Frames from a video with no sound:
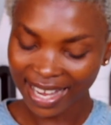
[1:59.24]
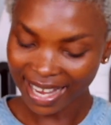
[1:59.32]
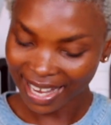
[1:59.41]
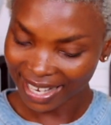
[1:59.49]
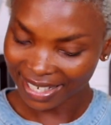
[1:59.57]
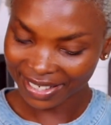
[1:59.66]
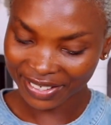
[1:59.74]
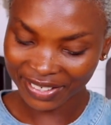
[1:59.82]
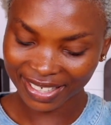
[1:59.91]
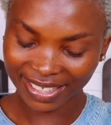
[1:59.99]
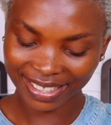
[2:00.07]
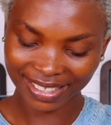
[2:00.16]

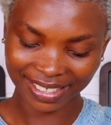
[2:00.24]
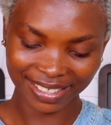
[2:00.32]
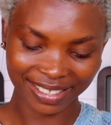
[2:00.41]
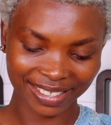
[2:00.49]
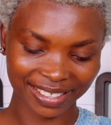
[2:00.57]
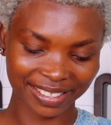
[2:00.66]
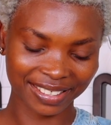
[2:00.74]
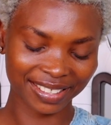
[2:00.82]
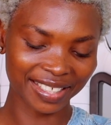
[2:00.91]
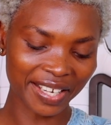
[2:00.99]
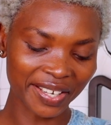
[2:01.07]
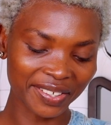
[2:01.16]
And the
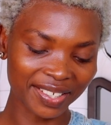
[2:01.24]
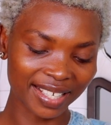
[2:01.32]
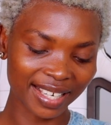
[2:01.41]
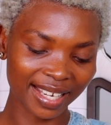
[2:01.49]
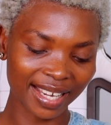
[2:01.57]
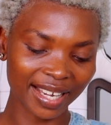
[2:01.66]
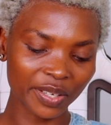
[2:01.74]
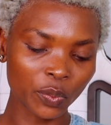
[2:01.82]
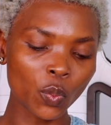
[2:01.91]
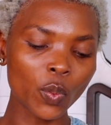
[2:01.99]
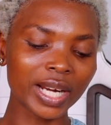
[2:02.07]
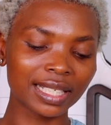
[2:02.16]
Stay Naked
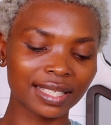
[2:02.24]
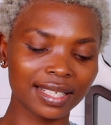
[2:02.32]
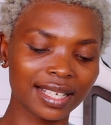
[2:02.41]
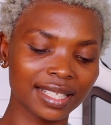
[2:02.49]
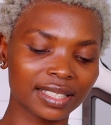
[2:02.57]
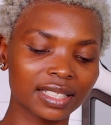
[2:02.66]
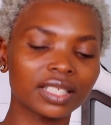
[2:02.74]
Weightless